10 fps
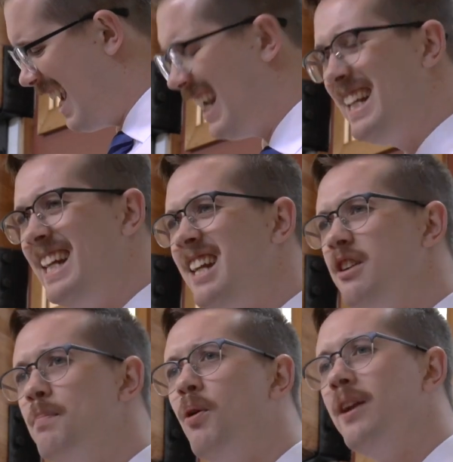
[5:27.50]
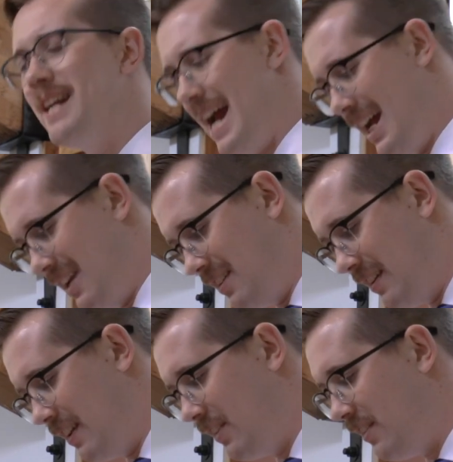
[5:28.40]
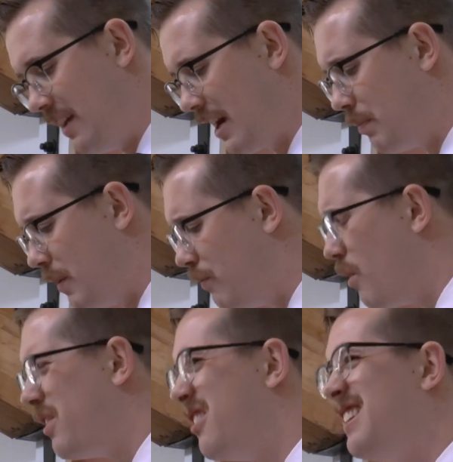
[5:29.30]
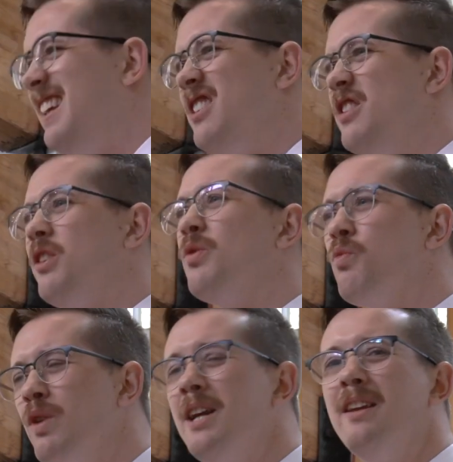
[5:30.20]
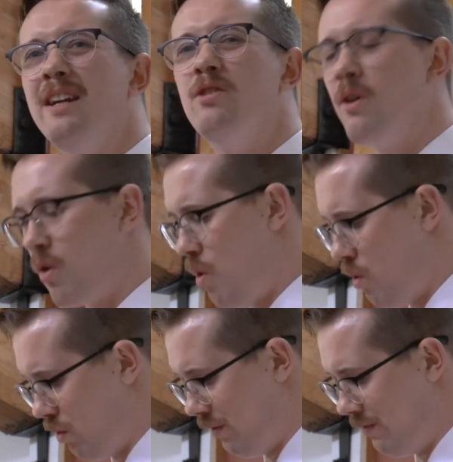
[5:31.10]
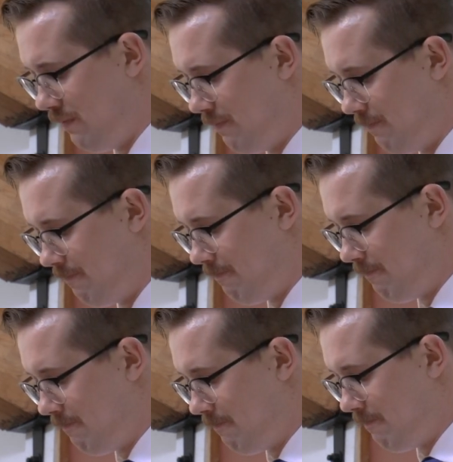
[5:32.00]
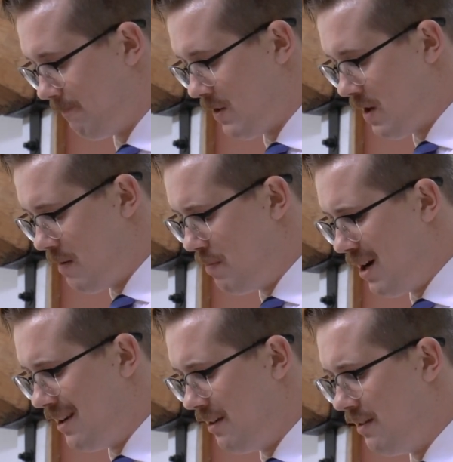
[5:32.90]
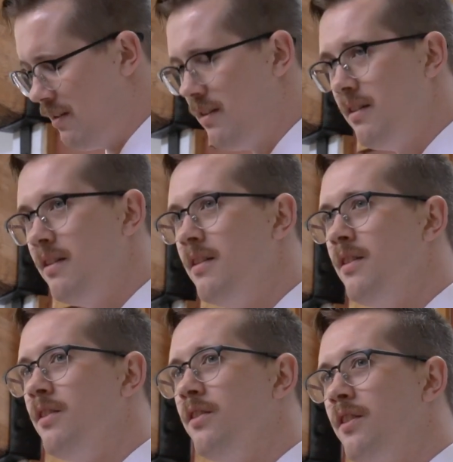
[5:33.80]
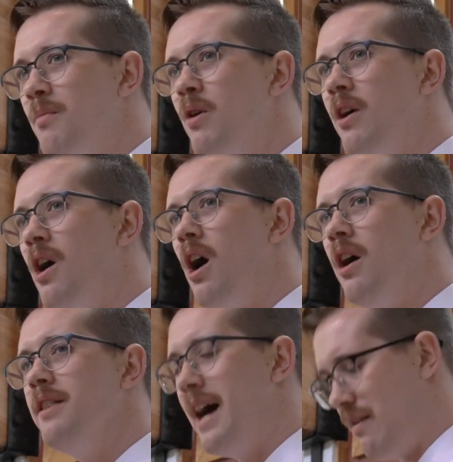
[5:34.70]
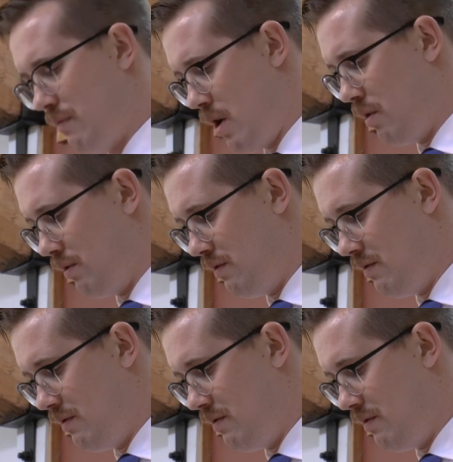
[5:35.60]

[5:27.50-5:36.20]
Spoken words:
He needed to put an end to this sect before their teachings really took hold. But somewhere on that road,